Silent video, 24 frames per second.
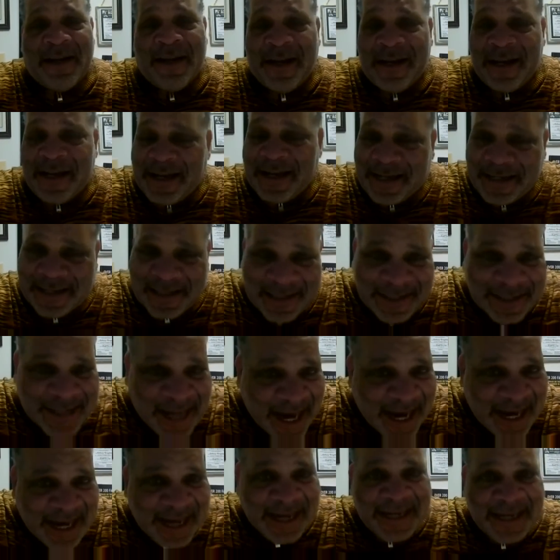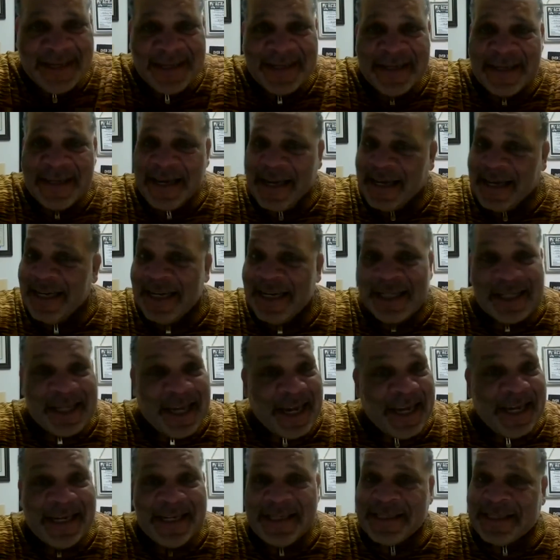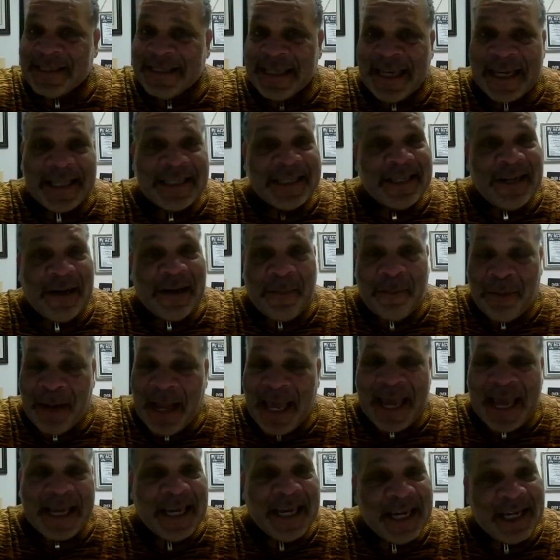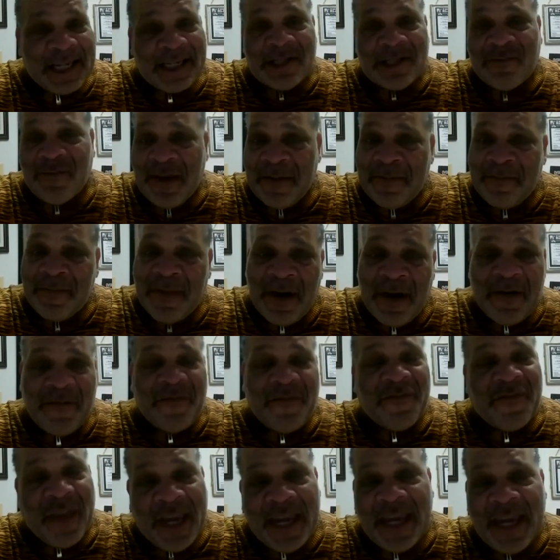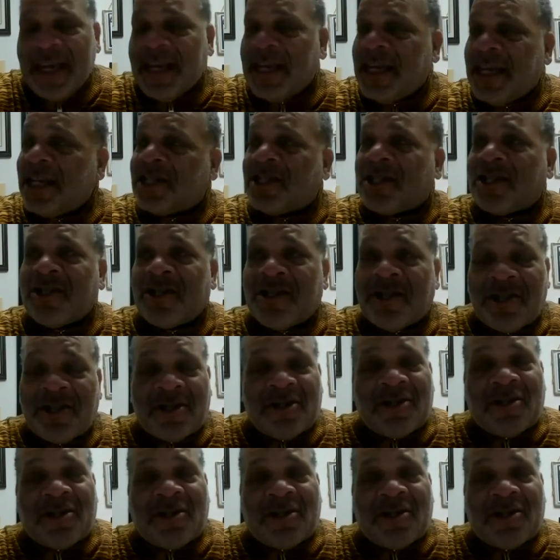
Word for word: to stay. And this ain't just a Black History Month thing. This is